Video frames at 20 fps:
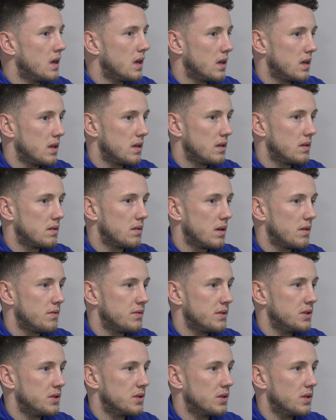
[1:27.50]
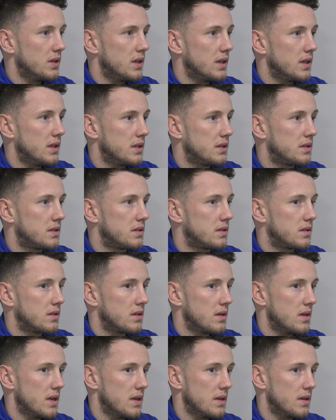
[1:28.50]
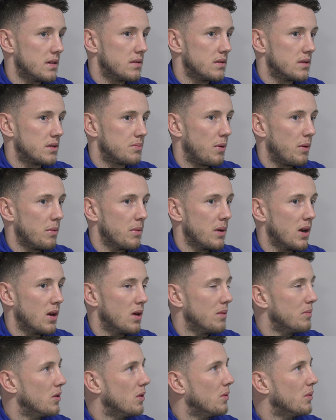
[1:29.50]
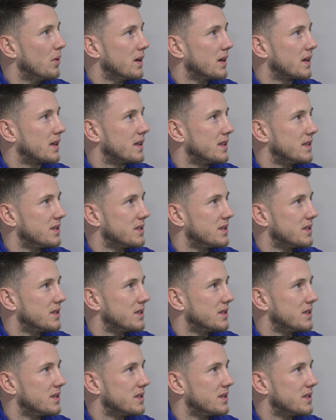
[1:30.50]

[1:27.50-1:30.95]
I've enjoyed it. It's probably a lot more work.